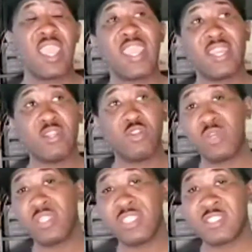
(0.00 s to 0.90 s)
And
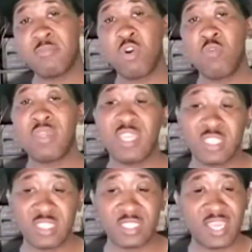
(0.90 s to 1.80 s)
during this moment
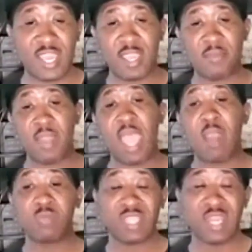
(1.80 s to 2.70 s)
is the time
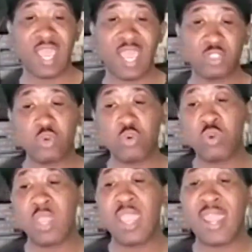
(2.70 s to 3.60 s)
I was in high
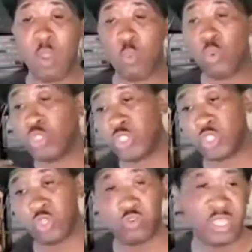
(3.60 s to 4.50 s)
school and I wore
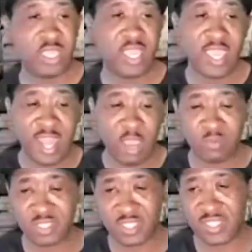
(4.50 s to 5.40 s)
jewelry and that
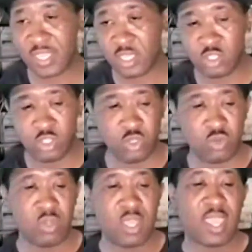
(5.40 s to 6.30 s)
was the thing to
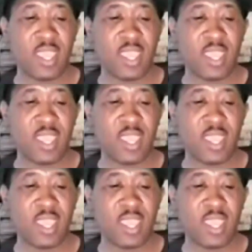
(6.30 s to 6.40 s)
do.